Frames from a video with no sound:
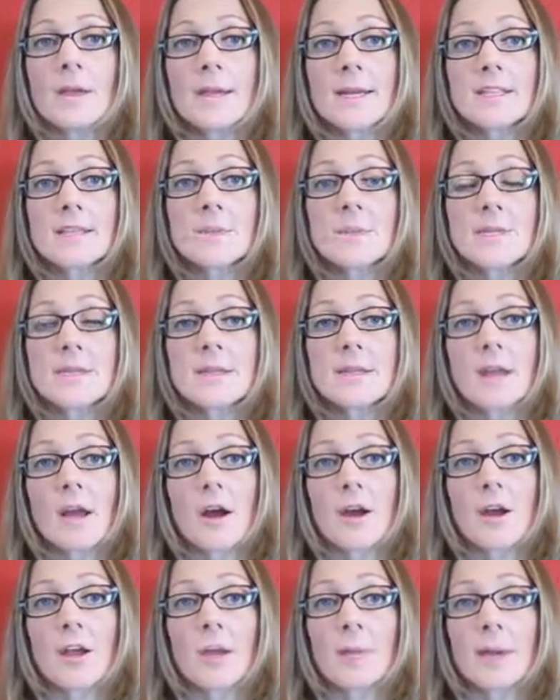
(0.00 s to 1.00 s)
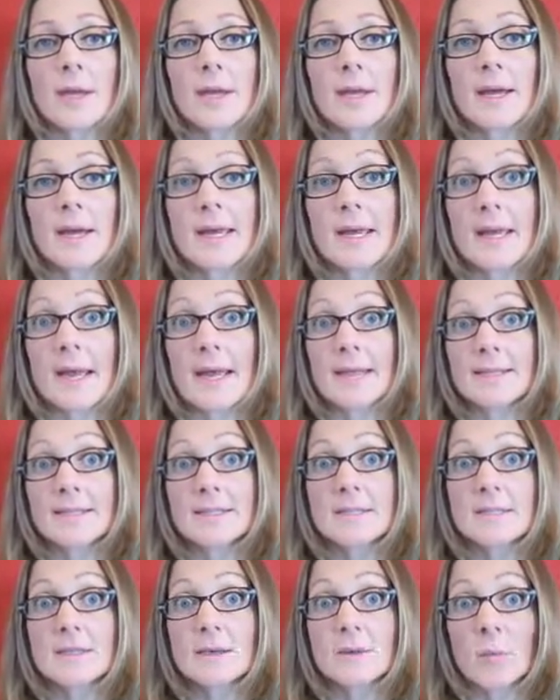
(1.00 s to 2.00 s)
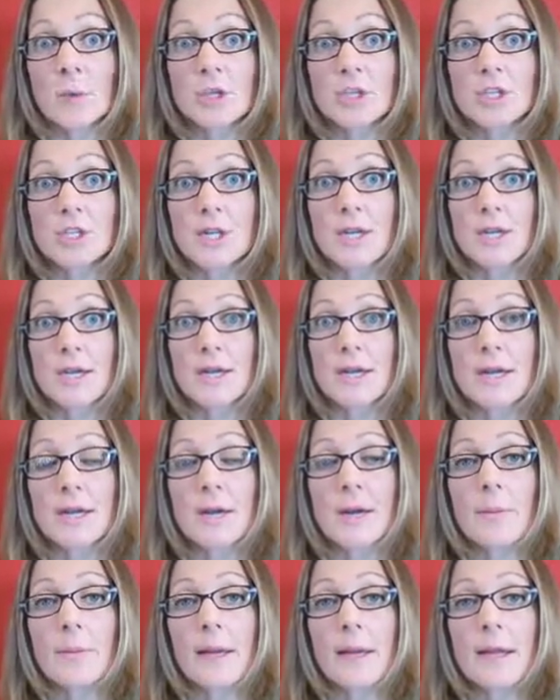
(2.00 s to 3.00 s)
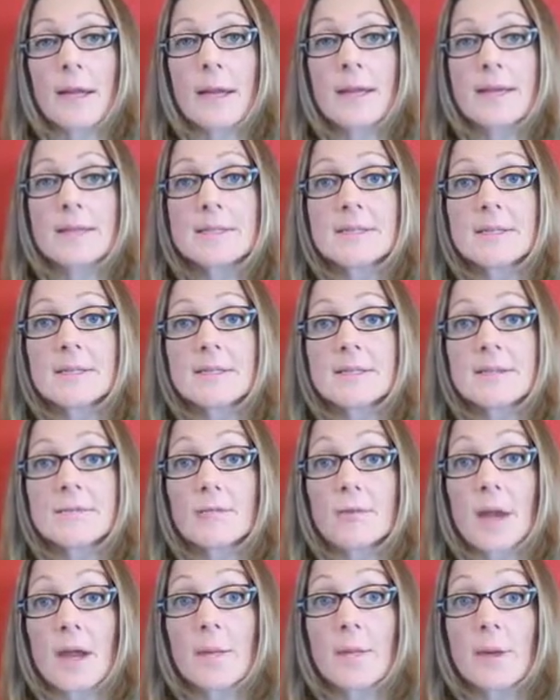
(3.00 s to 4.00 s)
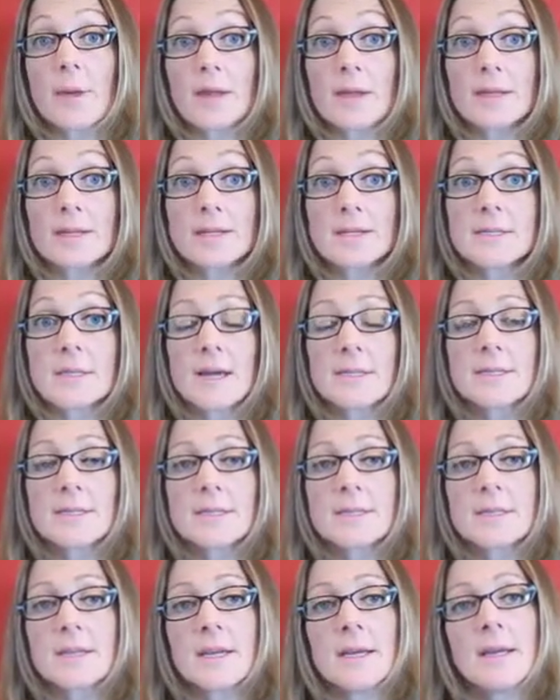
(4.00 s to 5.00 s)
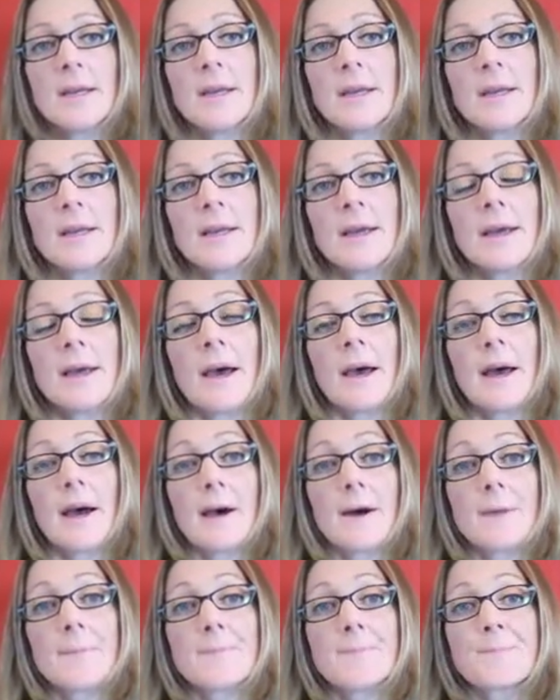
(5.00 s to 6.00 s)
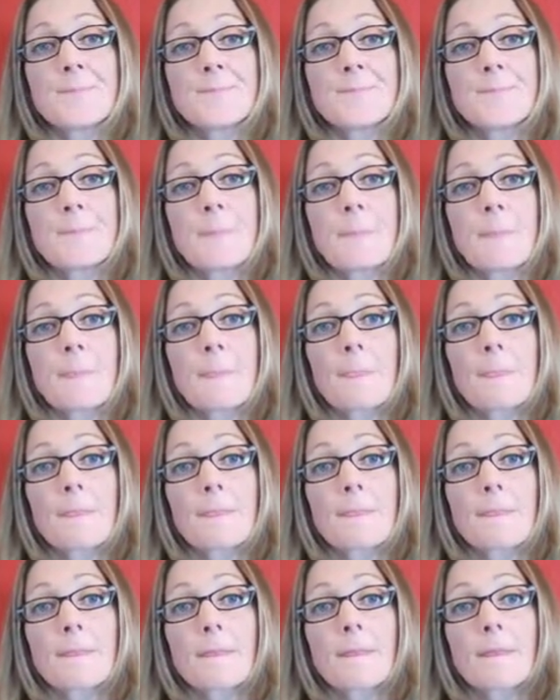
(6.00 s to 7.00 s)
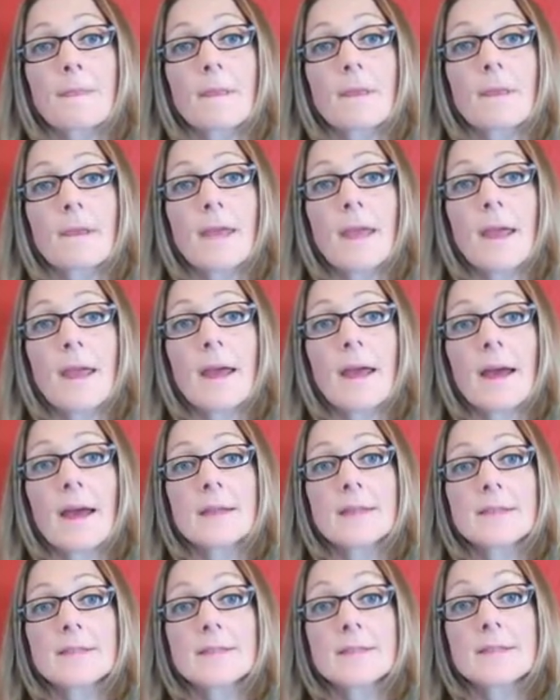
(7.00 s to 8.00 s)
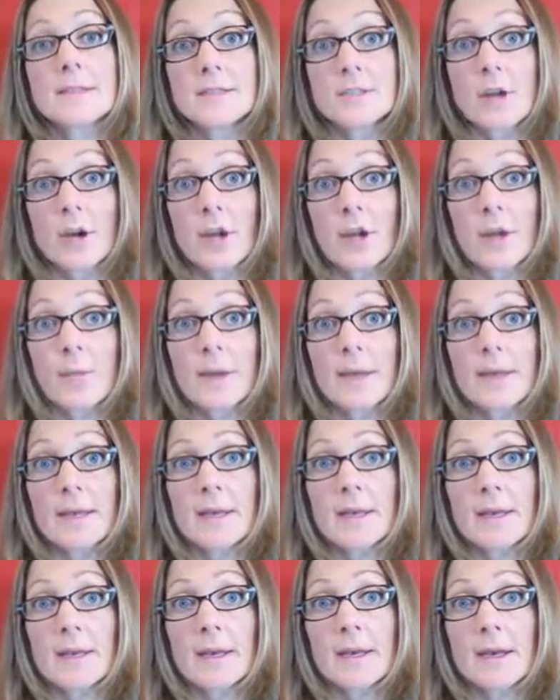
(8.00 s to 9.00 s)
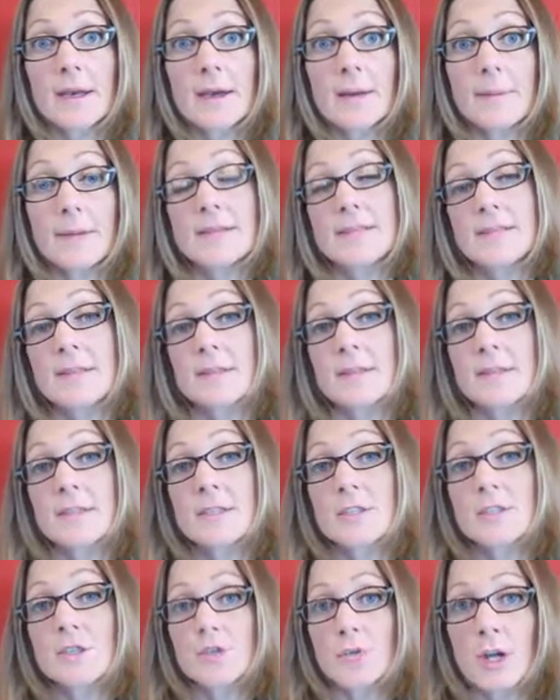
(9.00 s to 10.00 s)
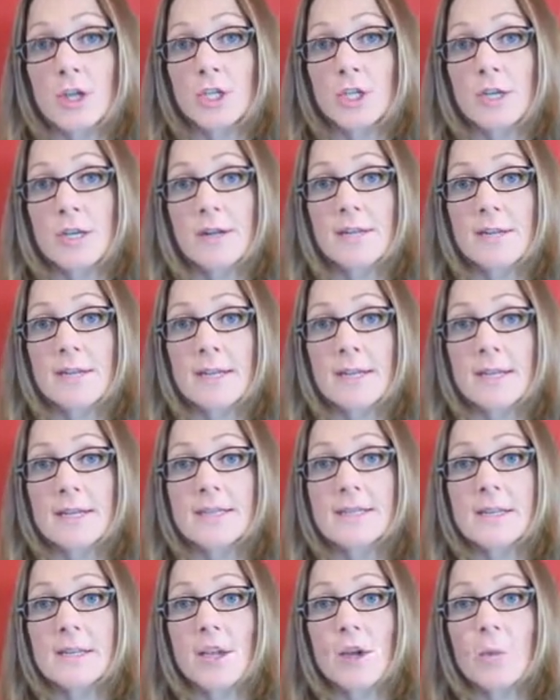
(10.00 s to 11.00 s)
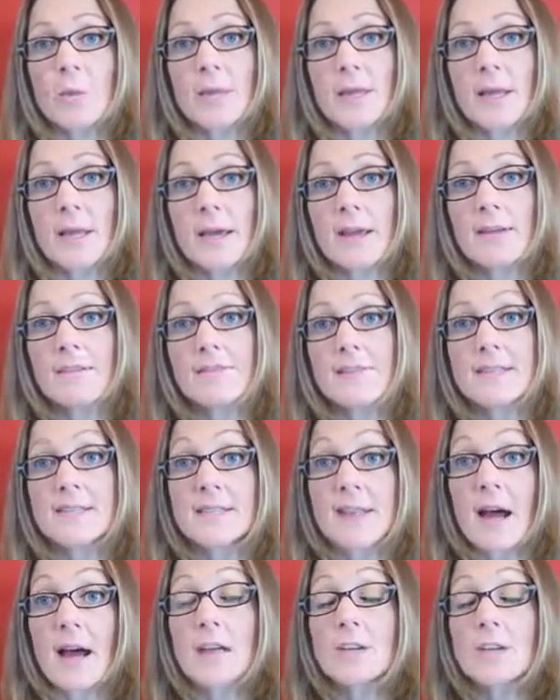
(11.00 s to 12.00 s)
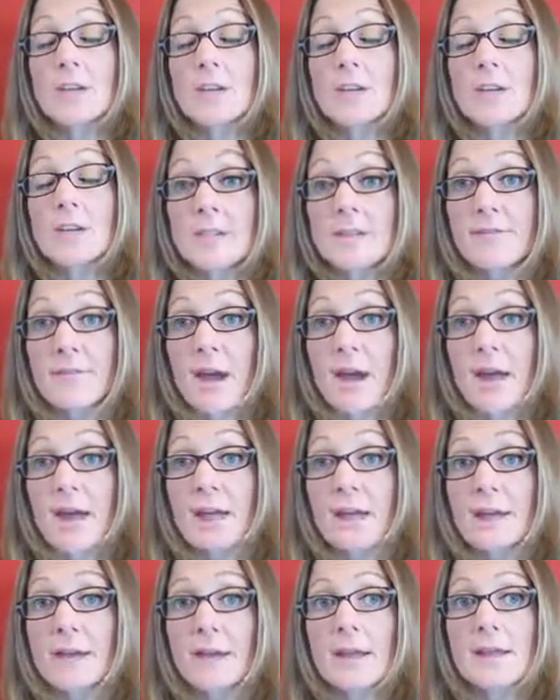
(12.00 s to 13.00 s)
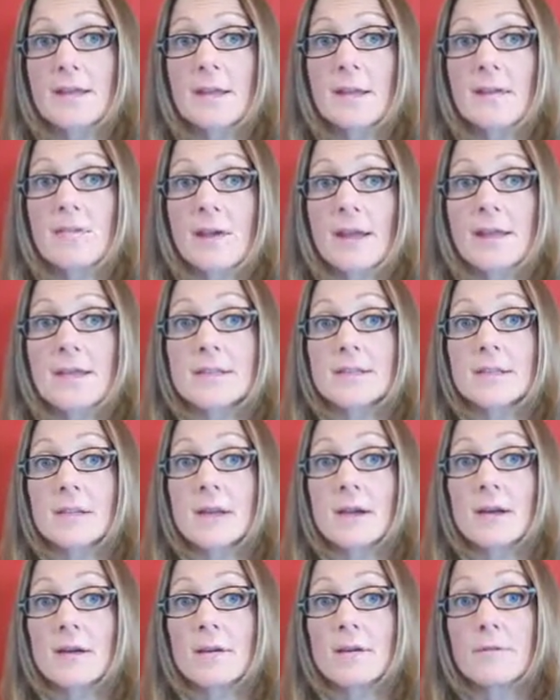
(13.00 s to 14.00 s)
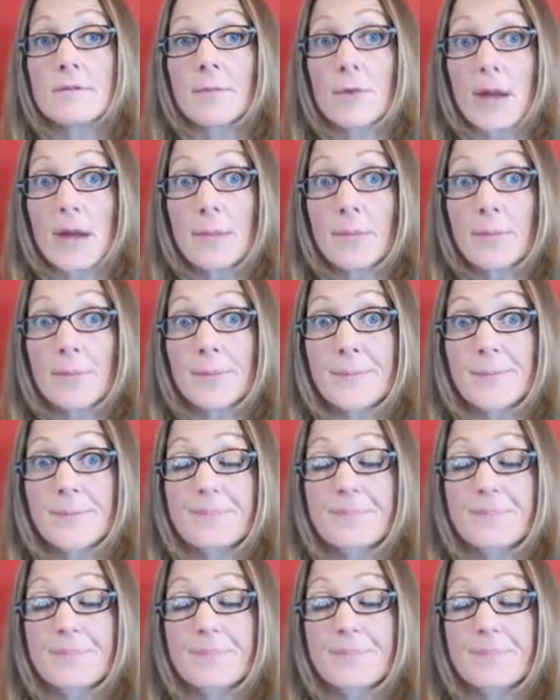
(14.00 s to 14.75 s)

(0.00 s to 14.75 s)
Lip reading: Next, we see the argument against abortion in cases of rape and incest. And this argument is that the destruction of an innocent human life is not justified in the event of rape